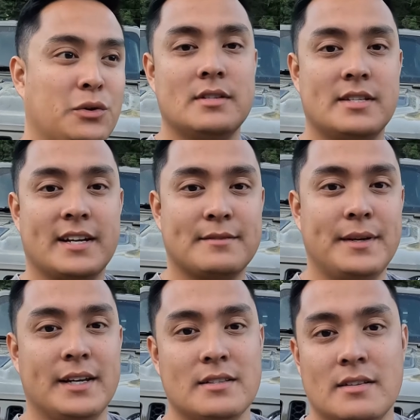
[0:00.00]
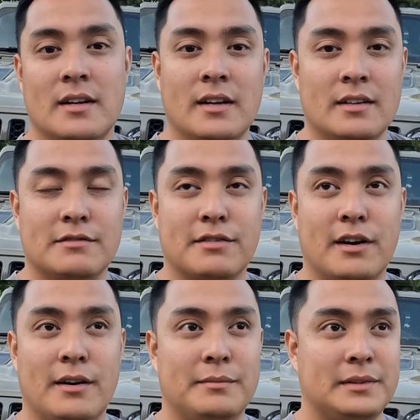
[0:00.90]
6 minutes
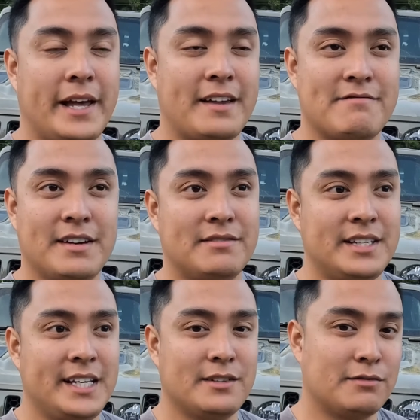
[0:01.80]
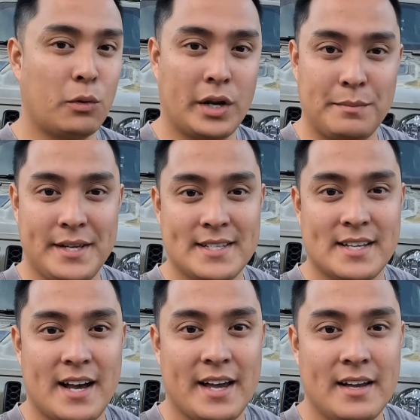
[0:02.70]
from like 15 to 40
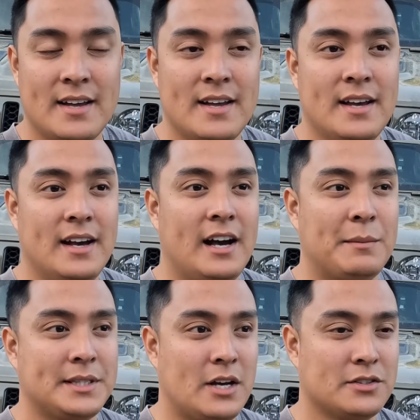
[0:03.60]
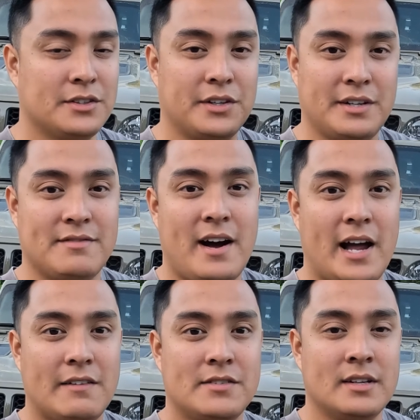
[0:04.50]
psi, but that was on
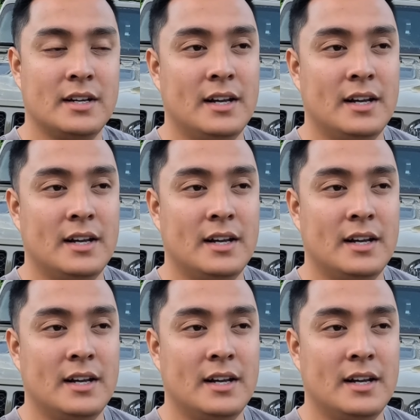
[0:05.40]
35s.